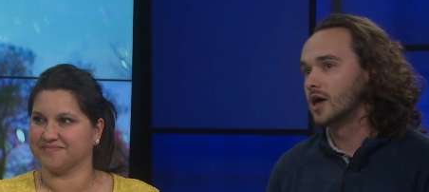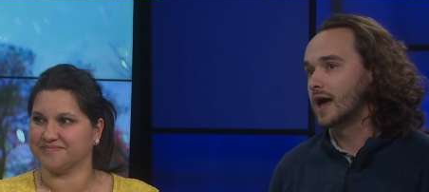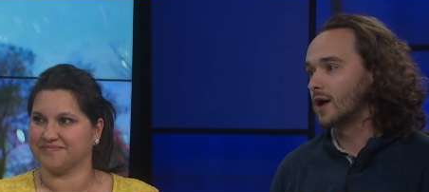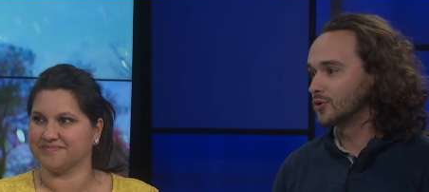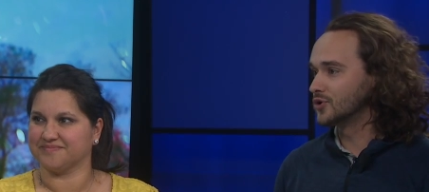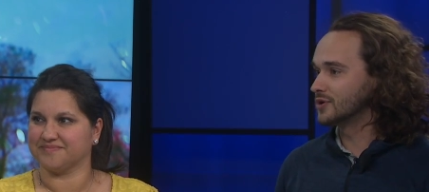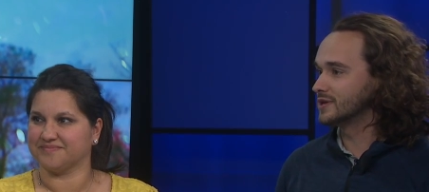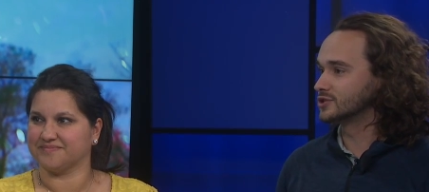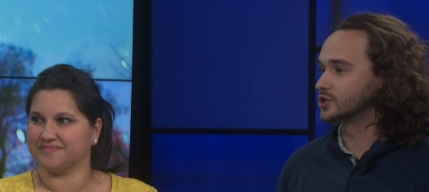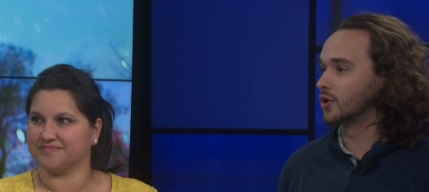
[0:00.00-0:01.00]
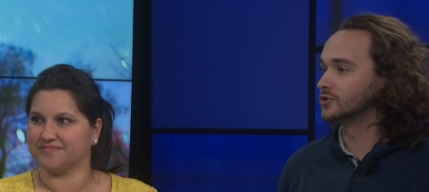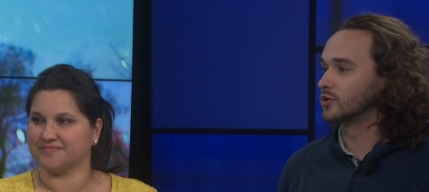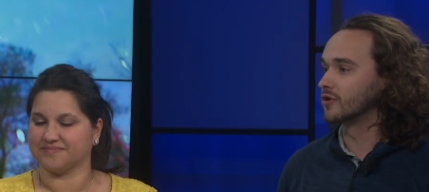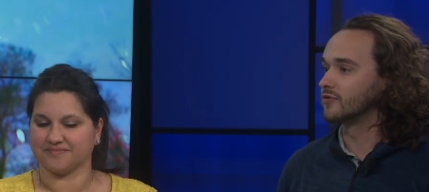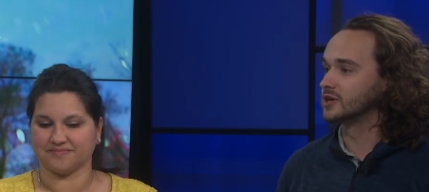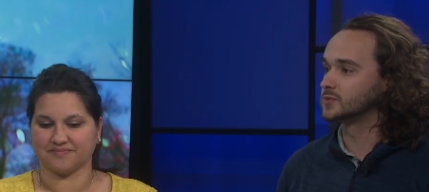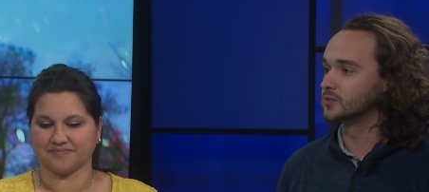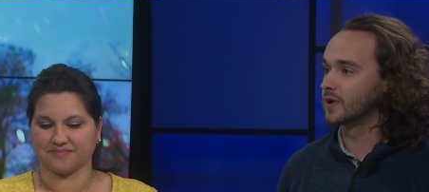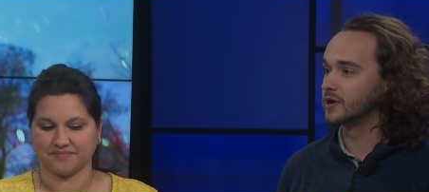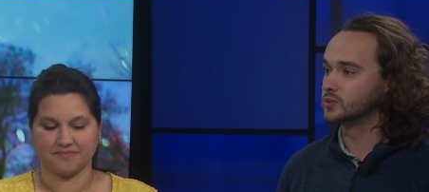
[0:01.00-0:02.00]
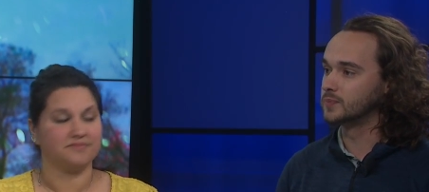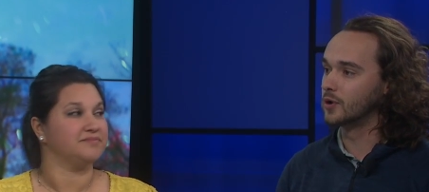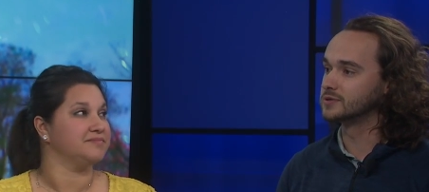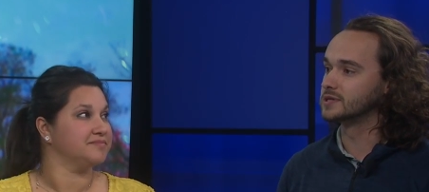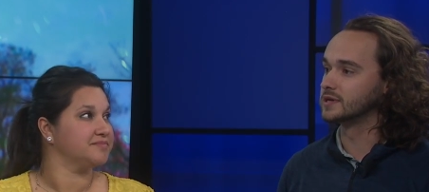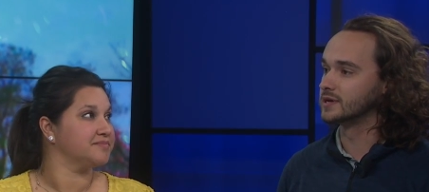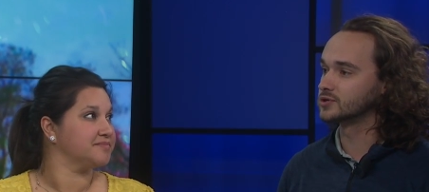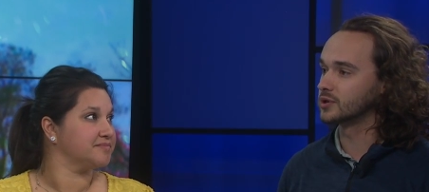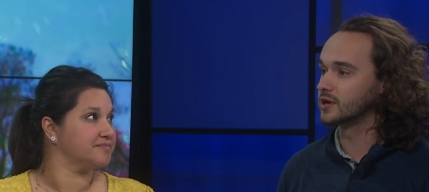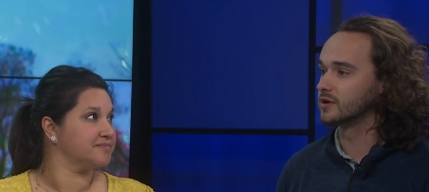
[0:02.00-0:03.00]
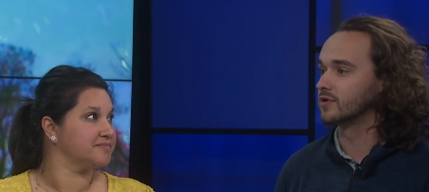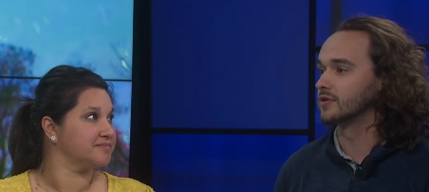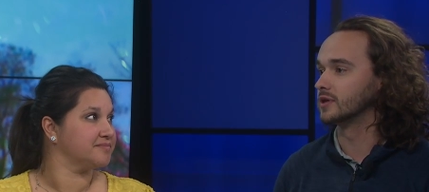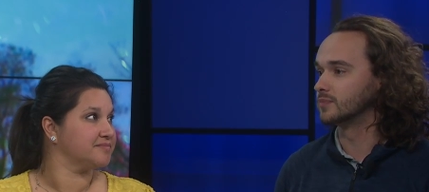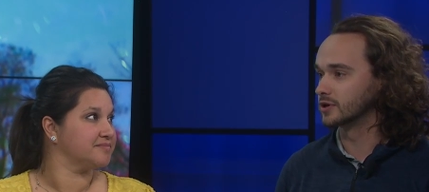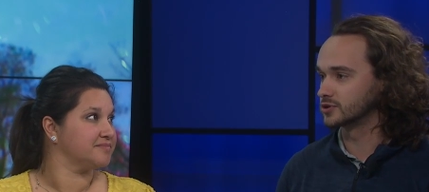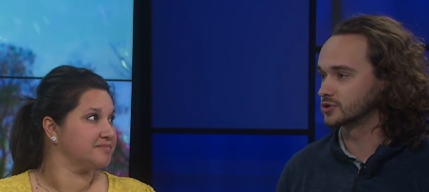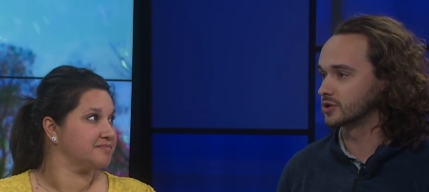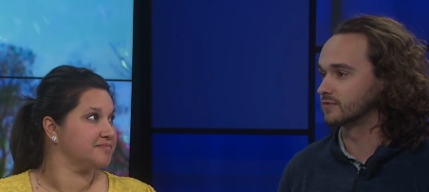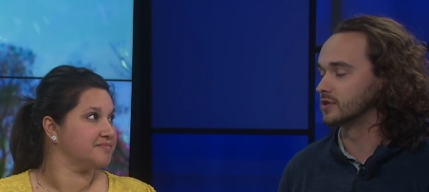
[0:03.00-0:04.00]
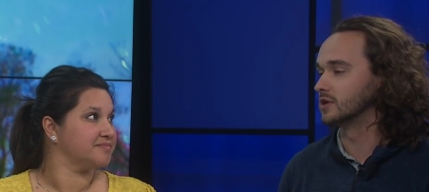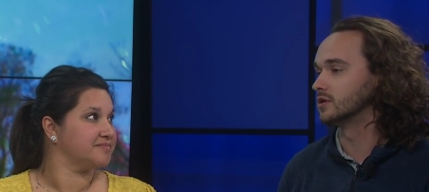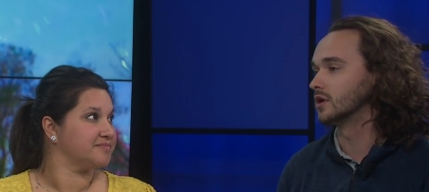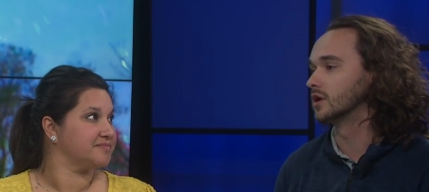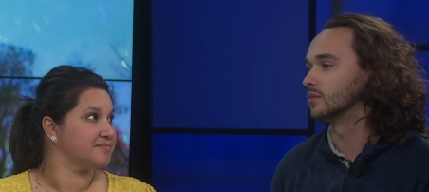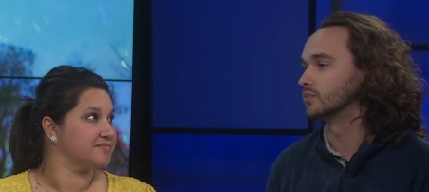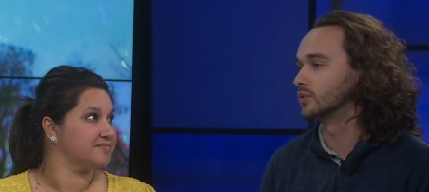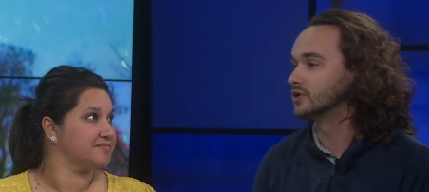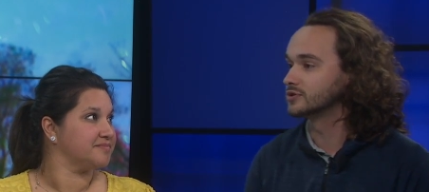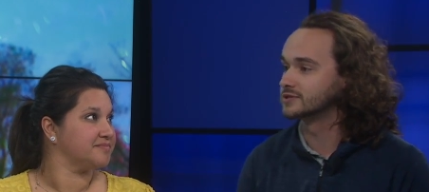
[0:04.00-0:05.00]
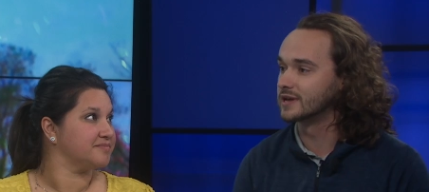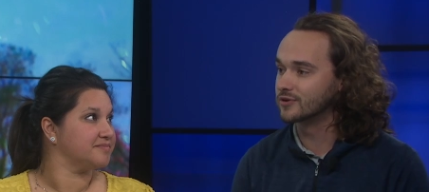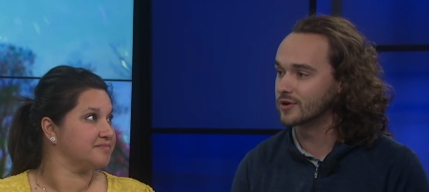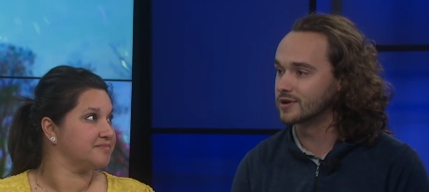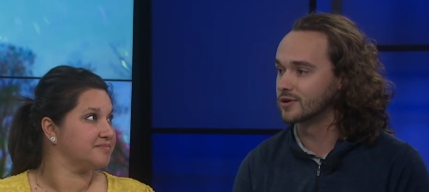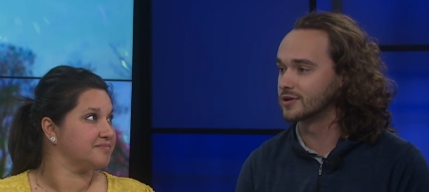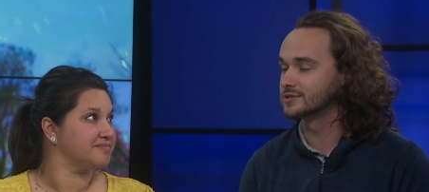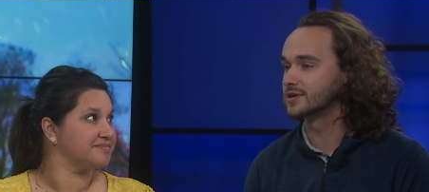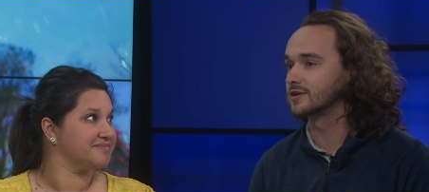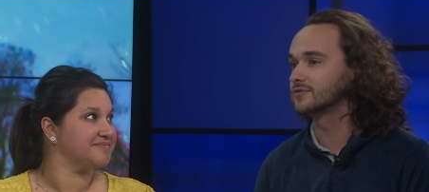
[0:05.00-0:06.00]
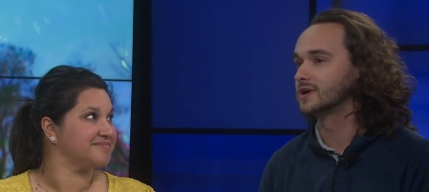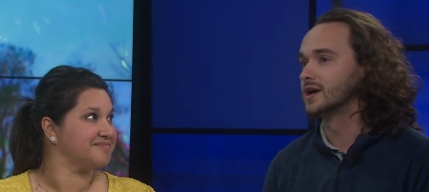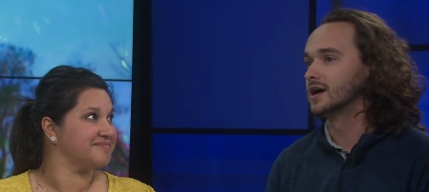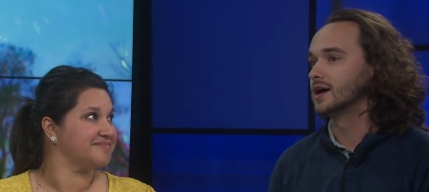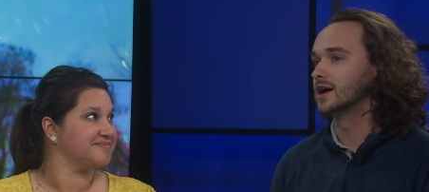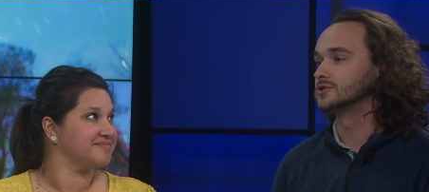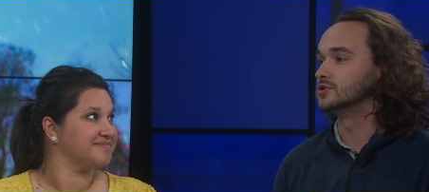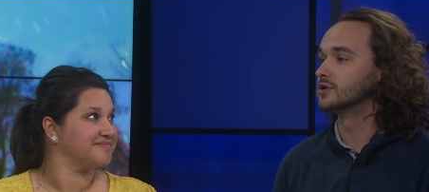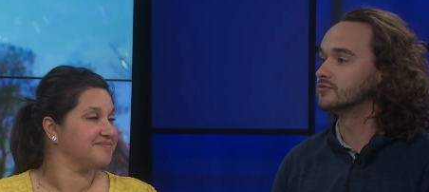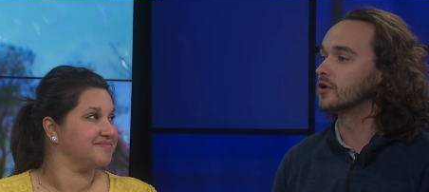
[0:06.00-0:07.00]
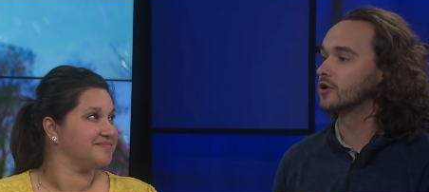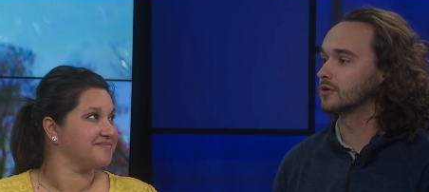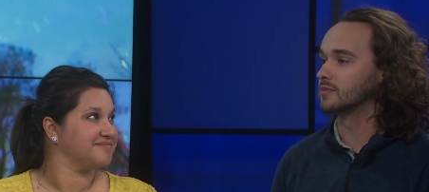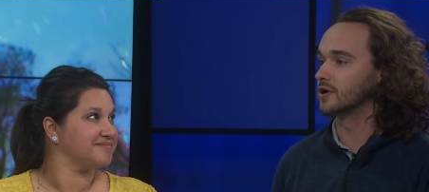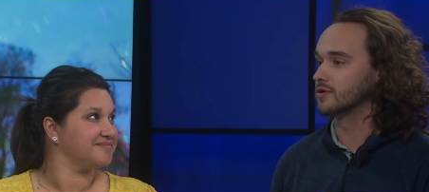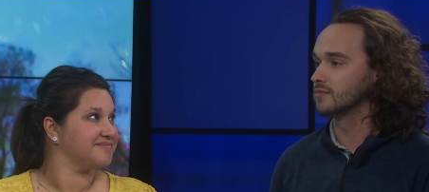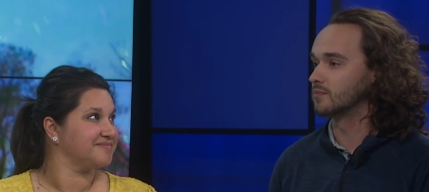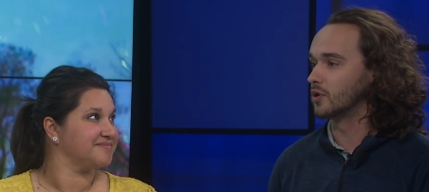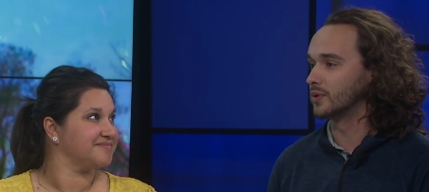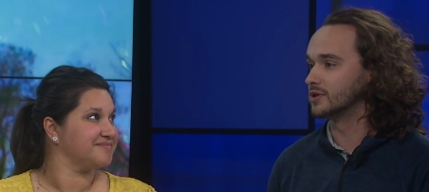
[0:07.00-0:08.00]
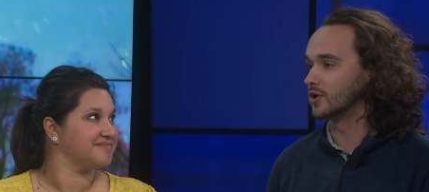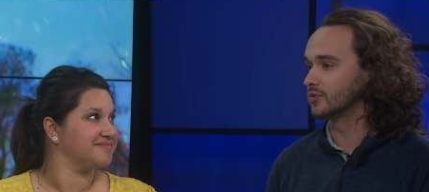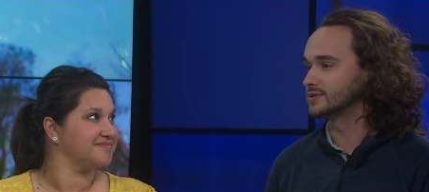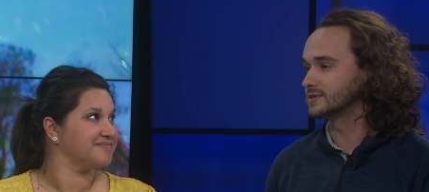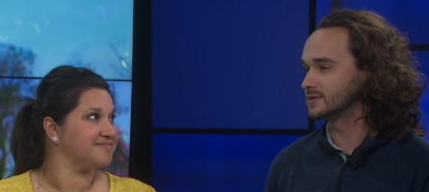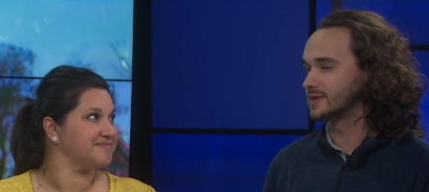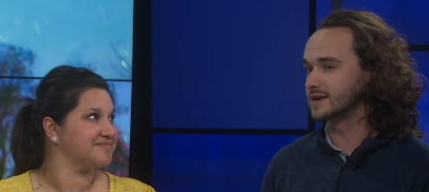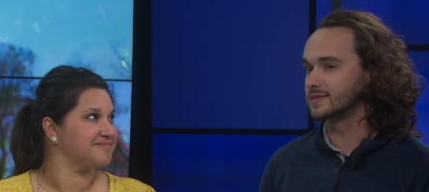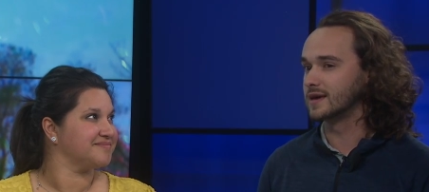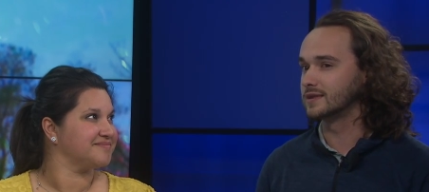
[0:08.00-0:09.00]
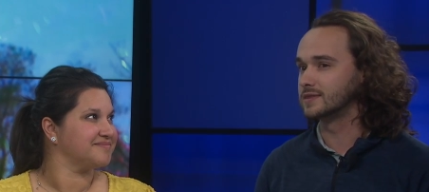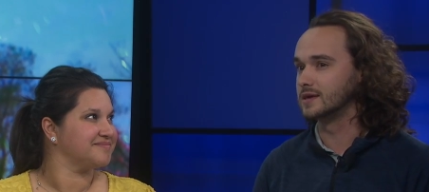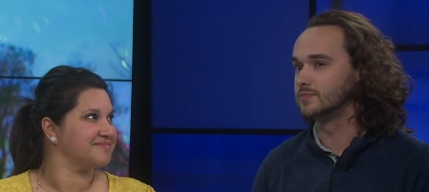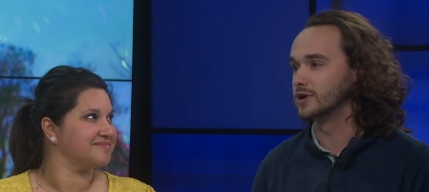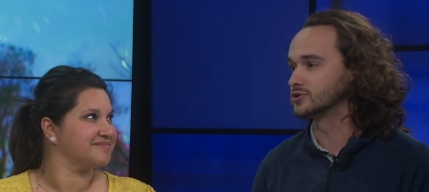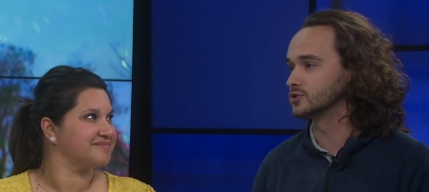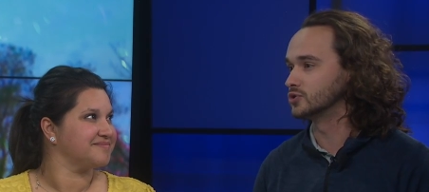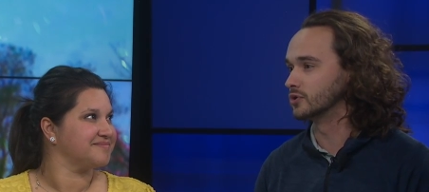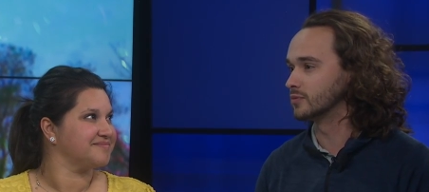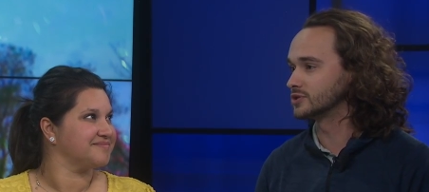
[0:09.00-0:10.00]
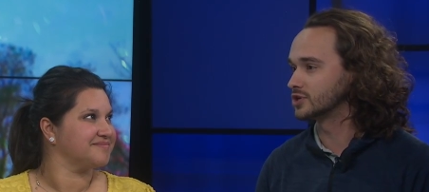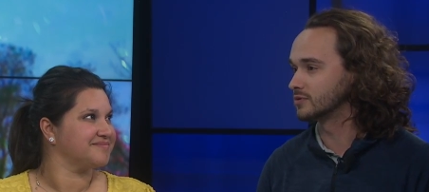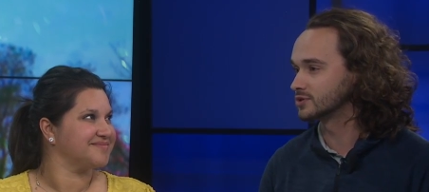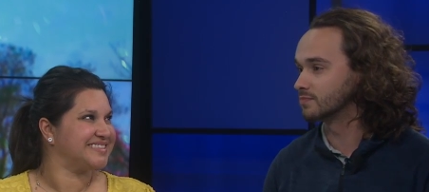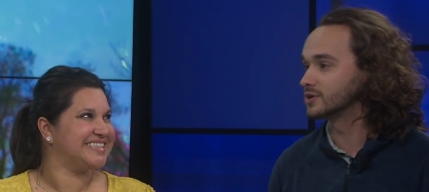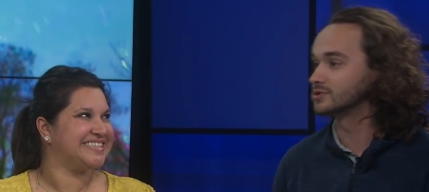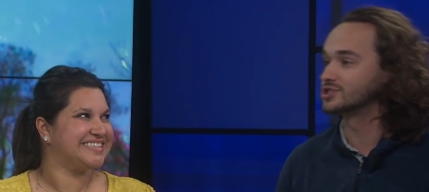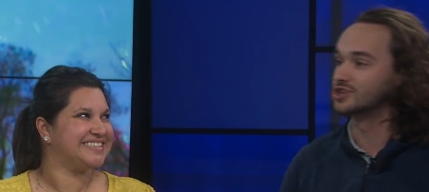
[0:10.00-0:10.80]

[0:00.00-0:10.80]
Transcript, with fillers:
Speaker 1: how we're doing it is just go onto our Facebook page. We posted it yesterday of all the pictures of the um, windows and decorating and all that stuff. Uh, so you can vote on them there, but we don't think that the pictures do them much, just, much